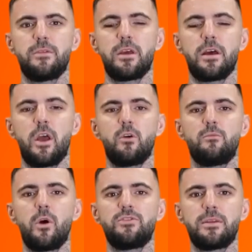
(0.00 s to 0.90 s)
Low
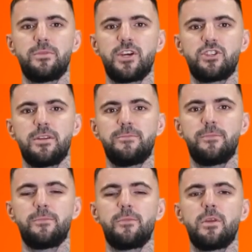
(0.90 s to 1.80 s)
water pressure.
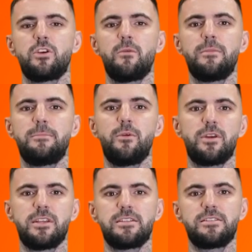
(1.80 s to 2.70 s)
Combi
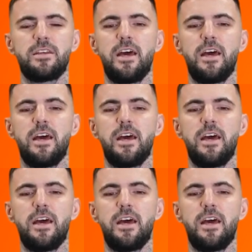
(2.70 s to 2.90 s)
boilers